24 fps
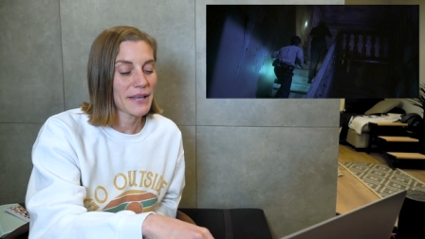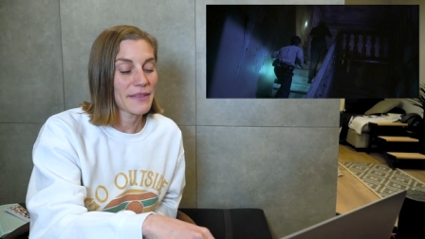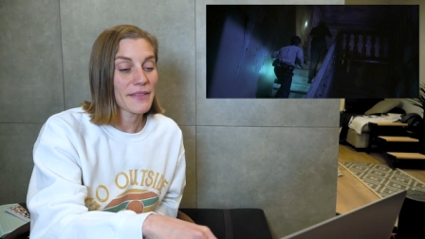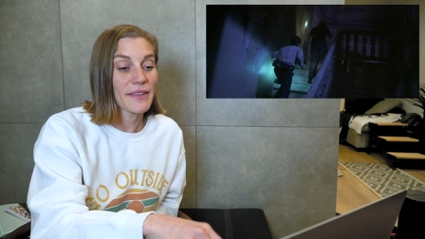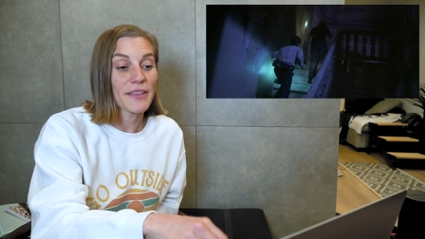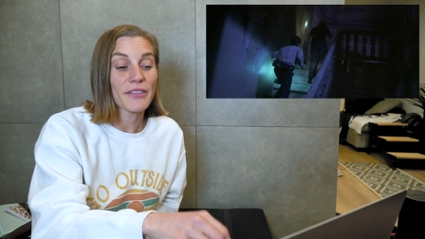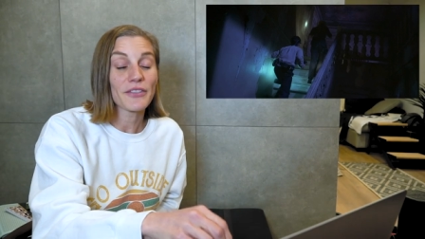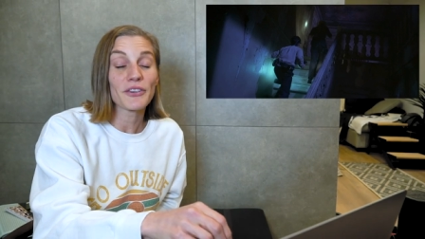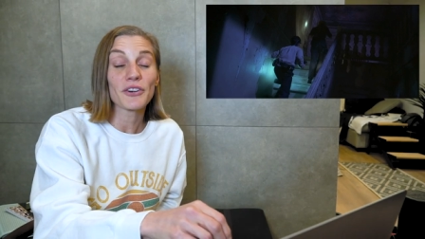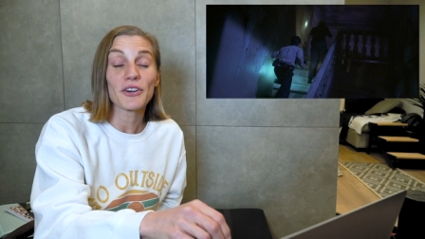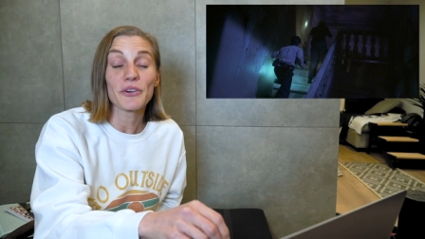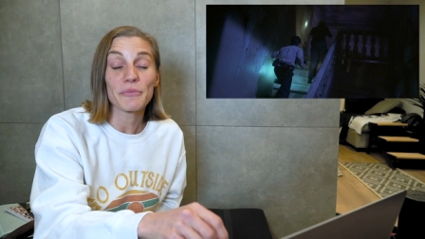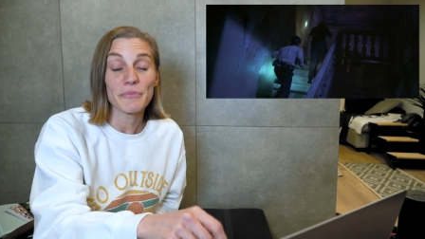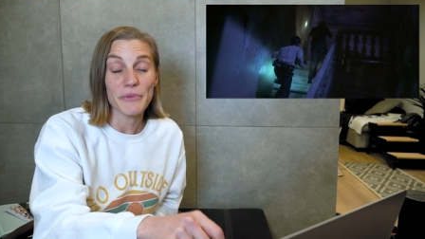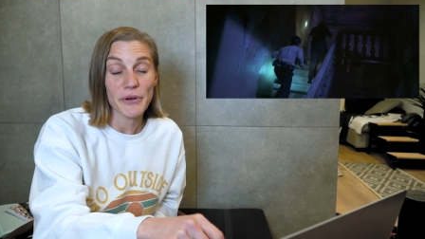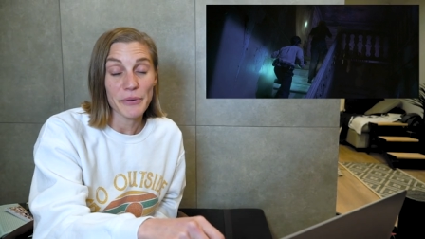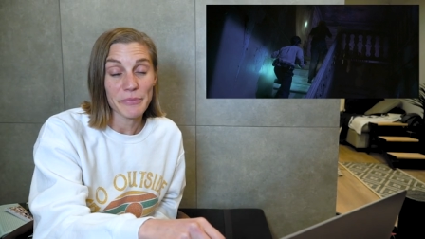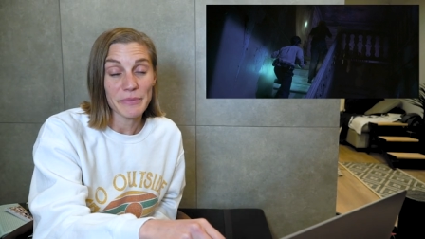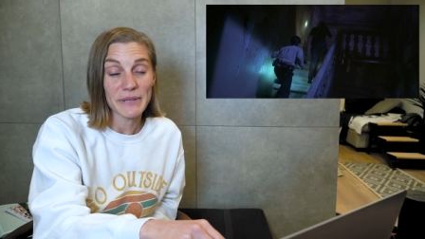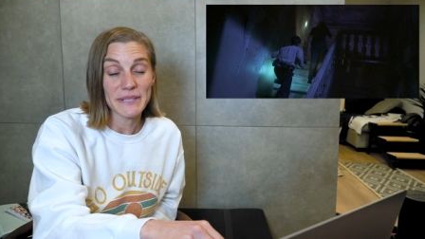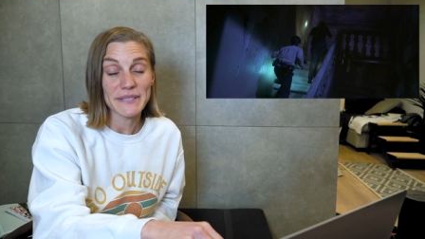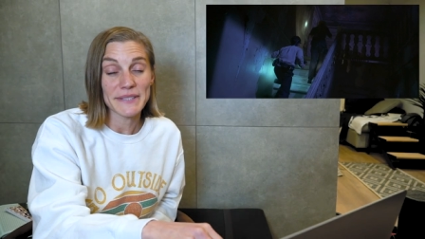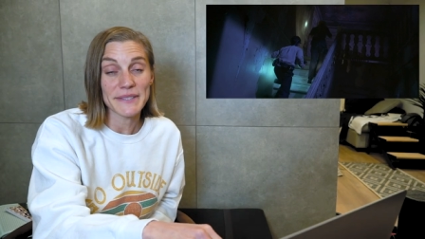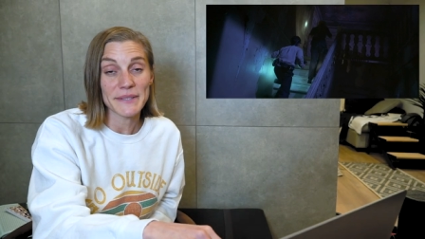And then there are
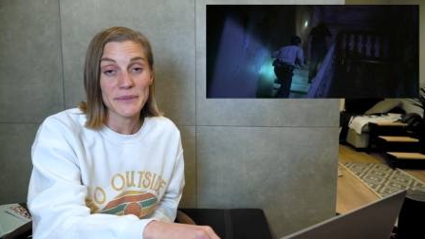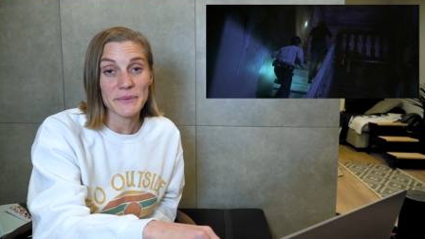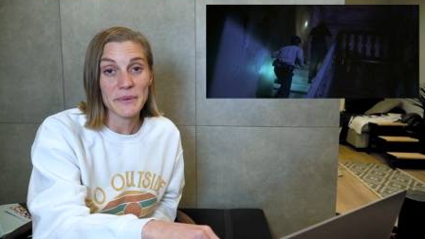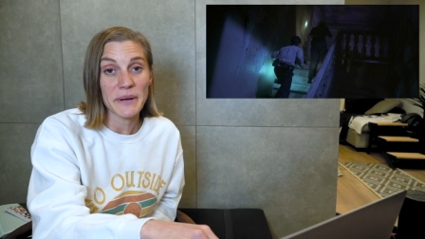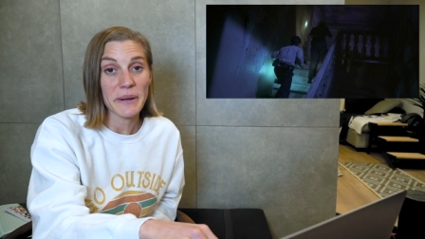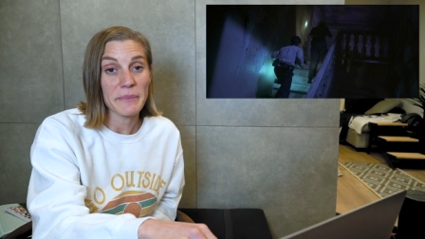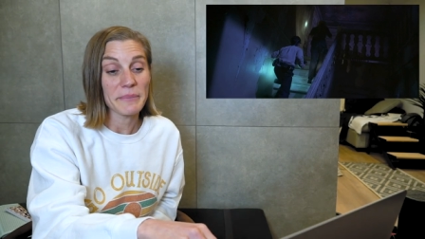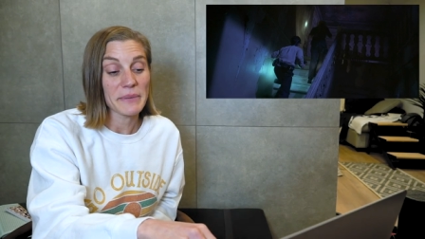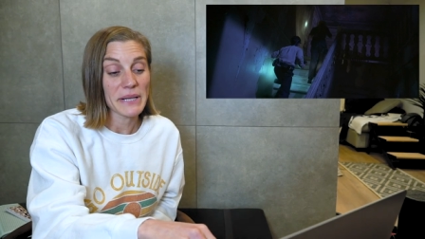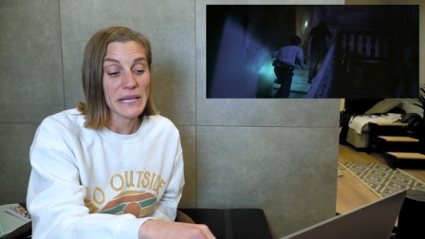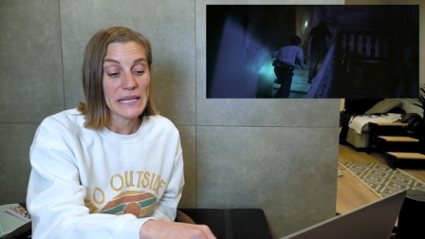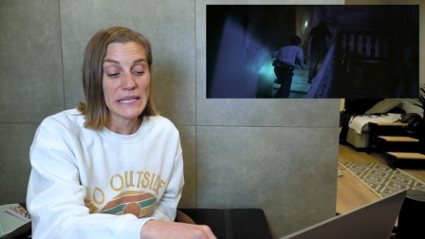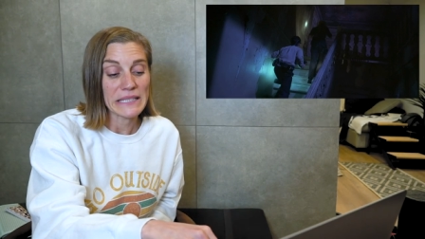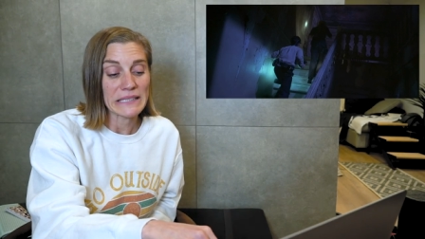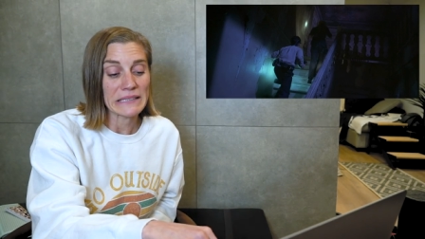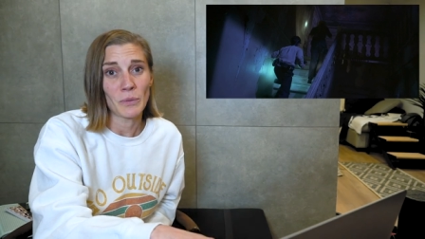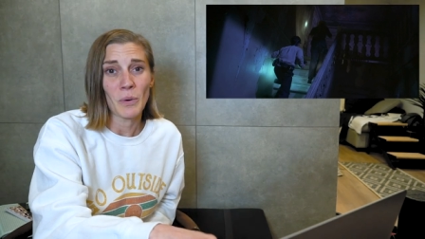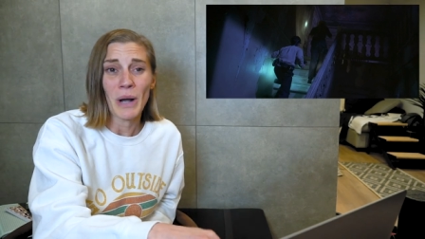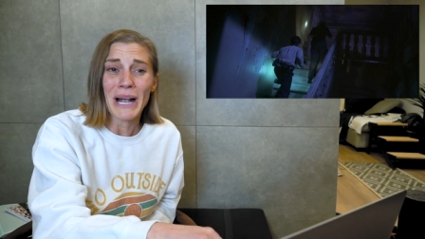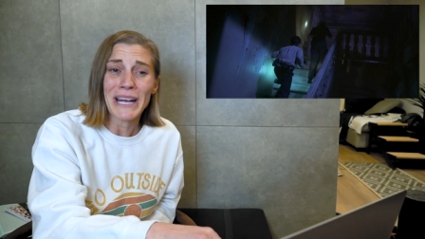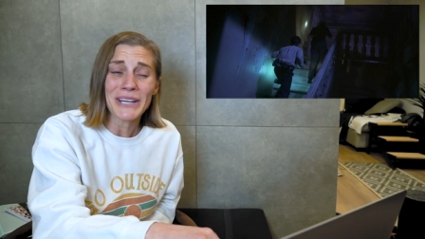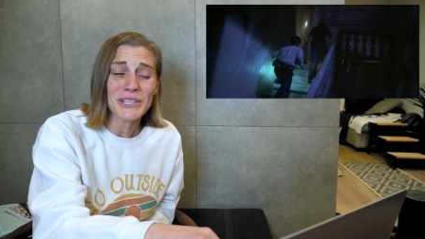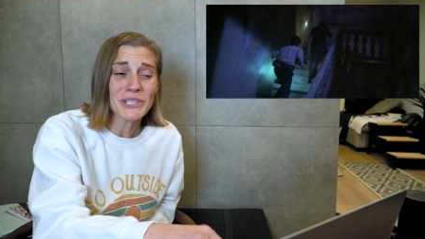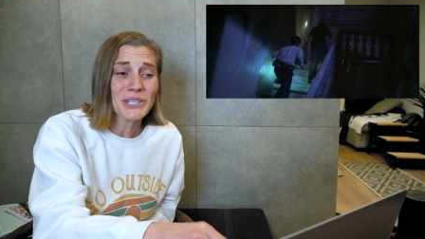moments when I'm like,
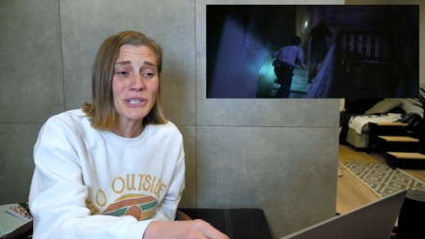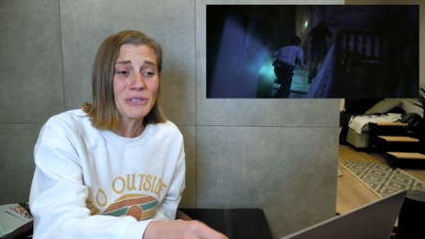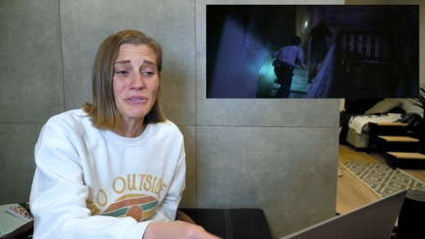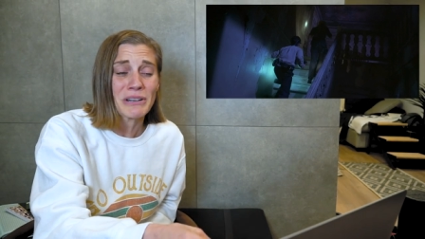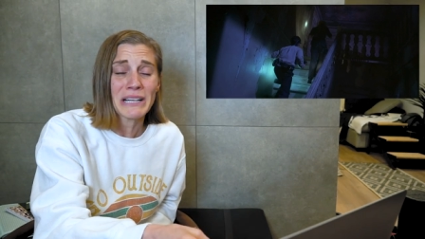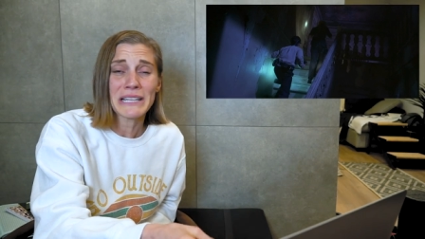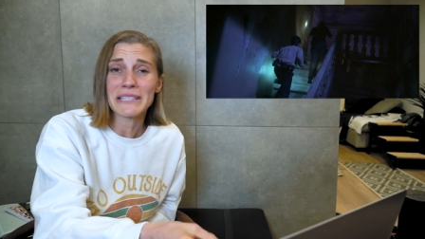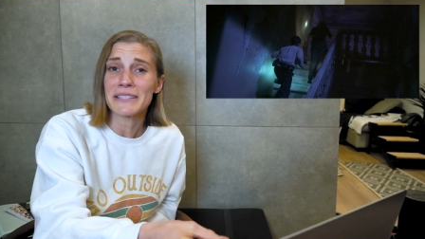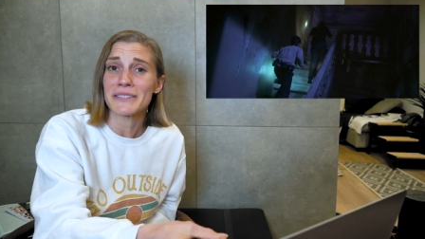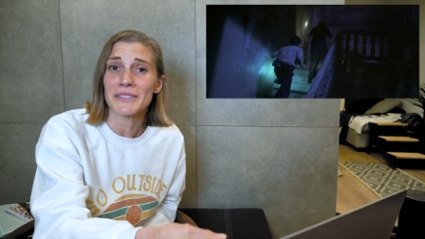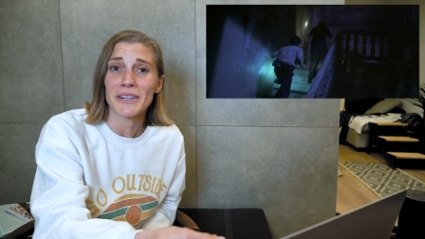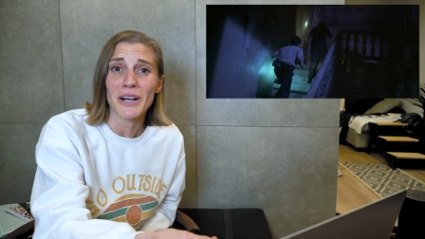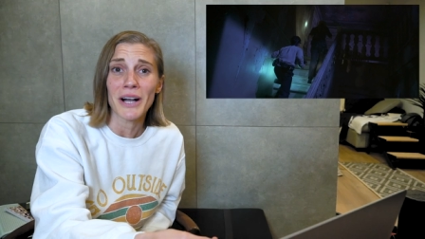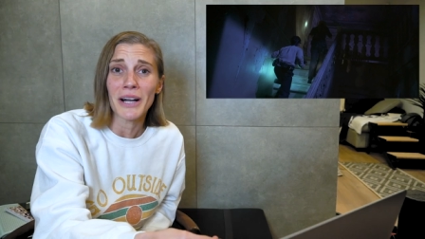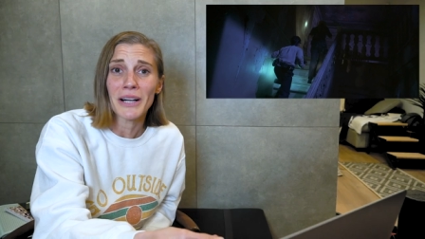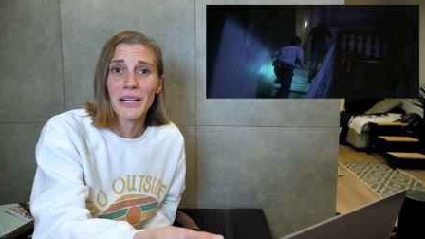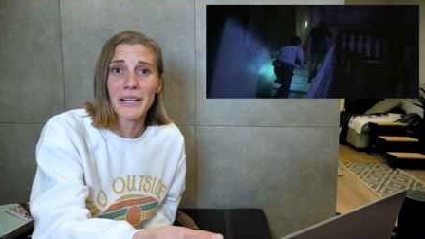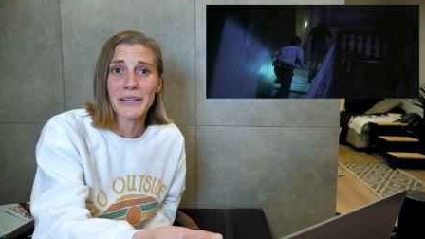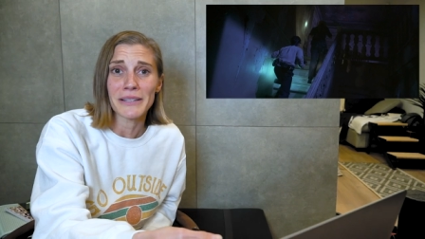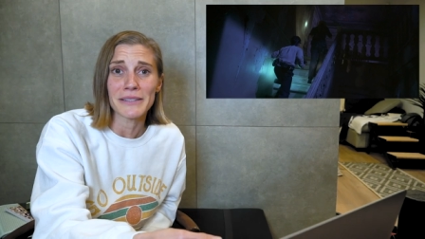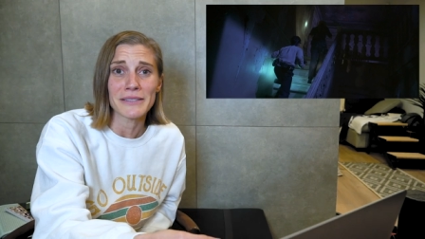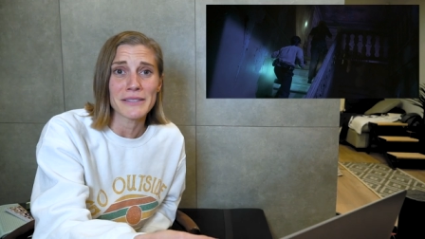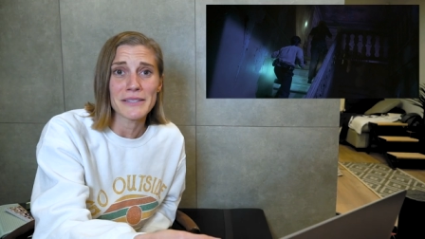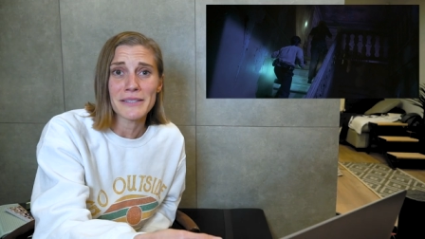why is she trying to talk
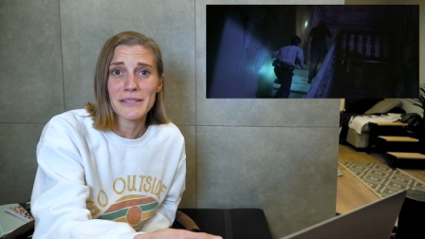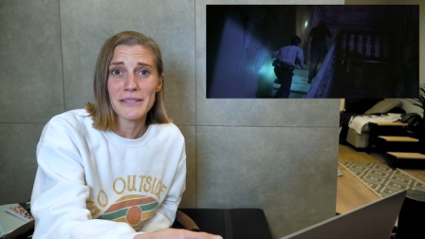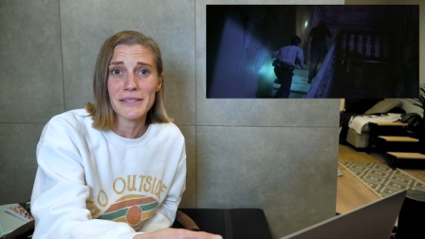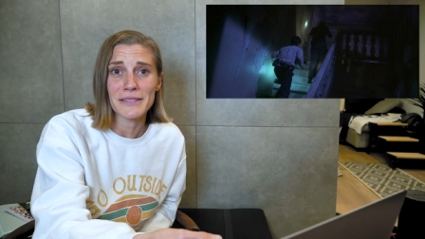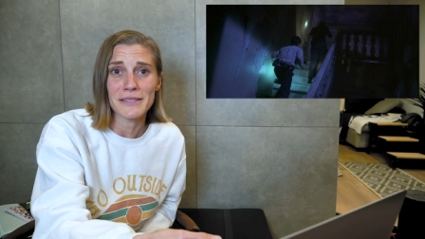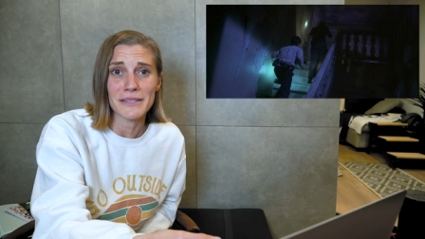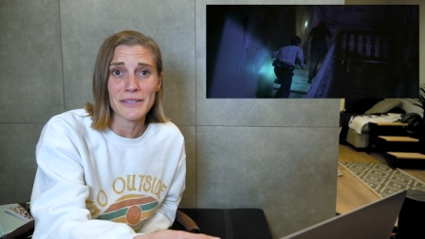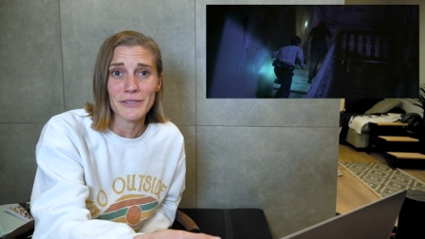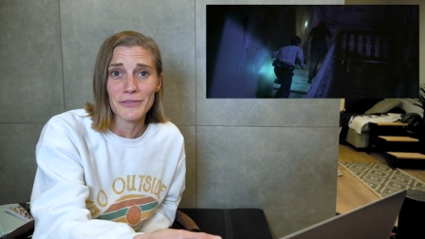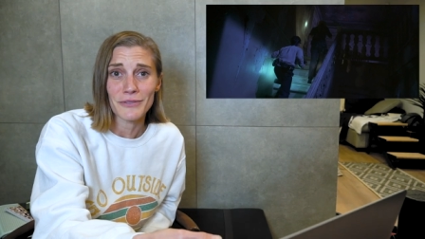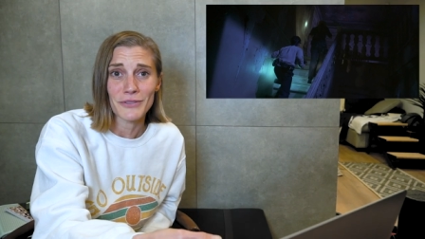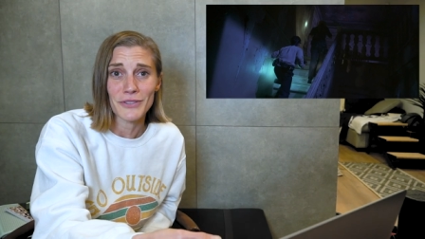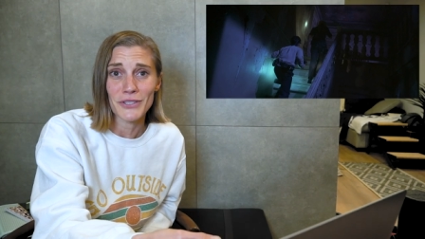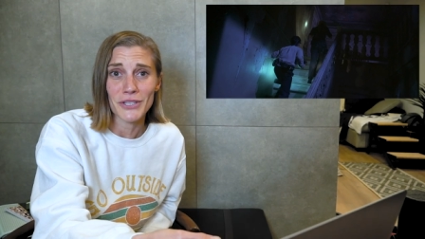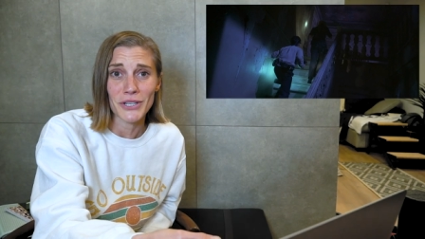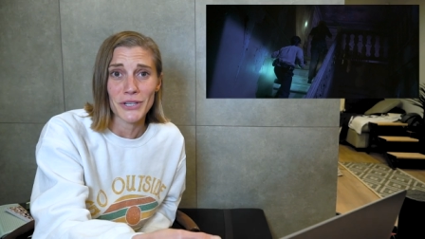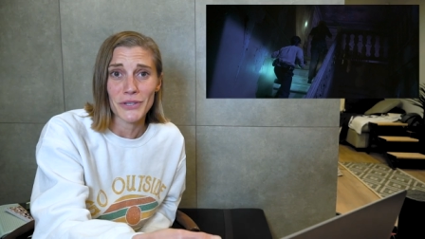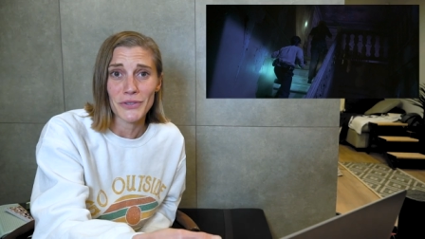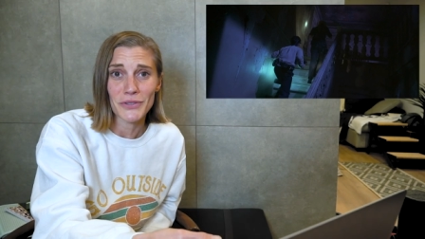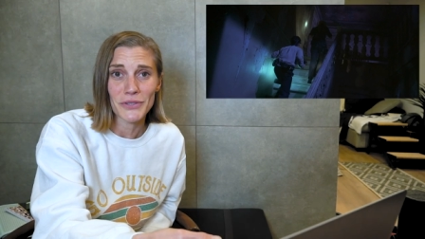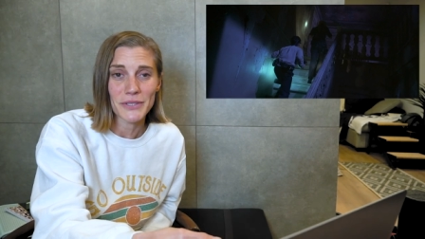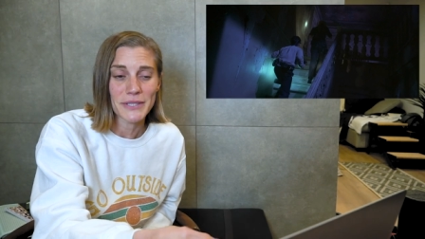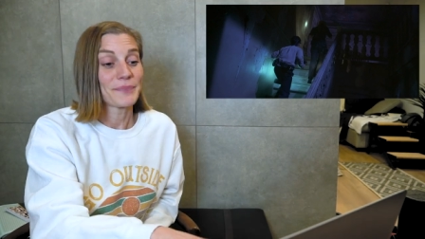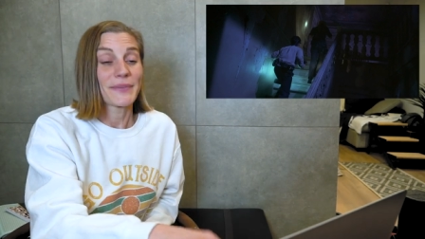like Alicia
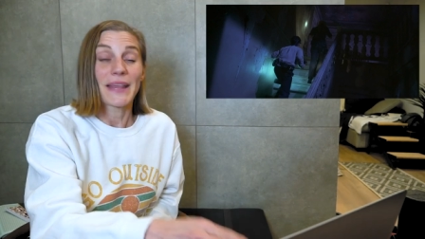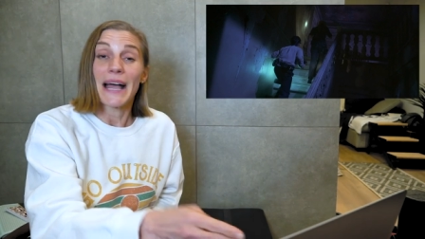Silverstone?